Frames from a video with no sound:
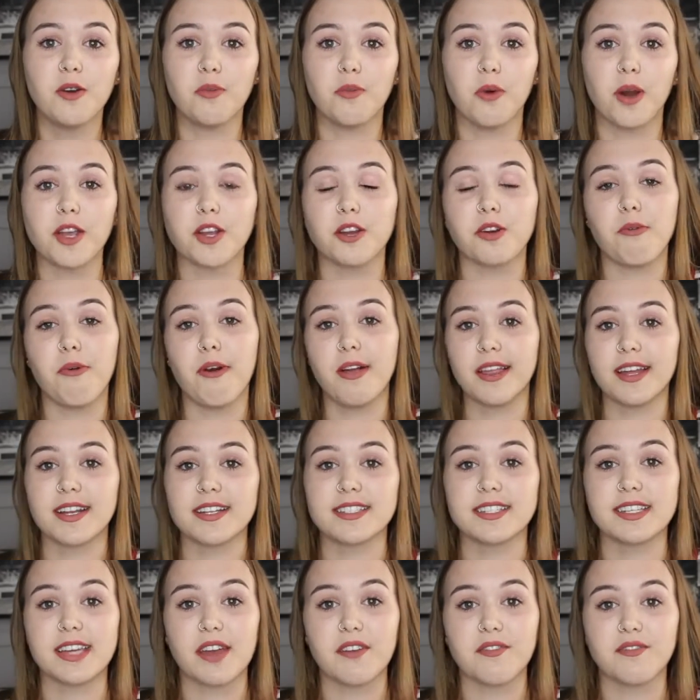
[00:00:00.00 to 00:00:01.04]
what you're willing
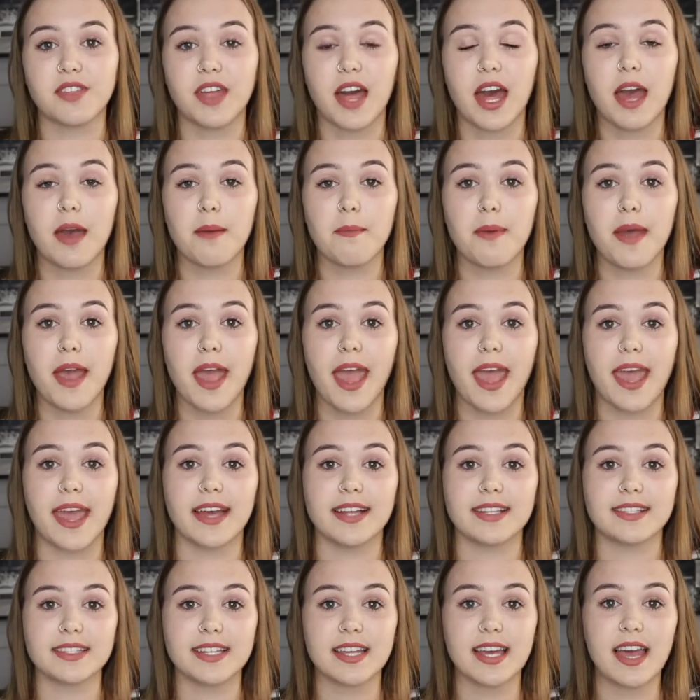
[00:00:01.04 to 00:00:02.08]
to give them,
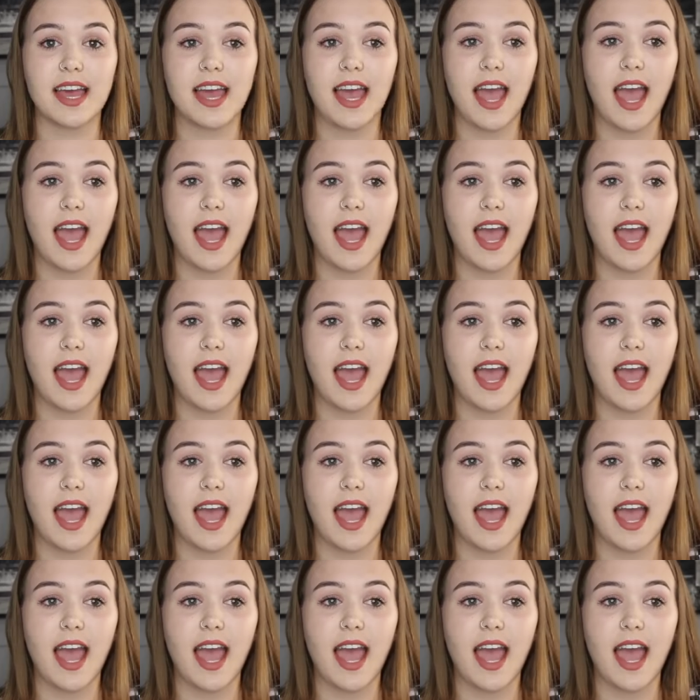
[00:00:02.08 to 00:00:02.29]
and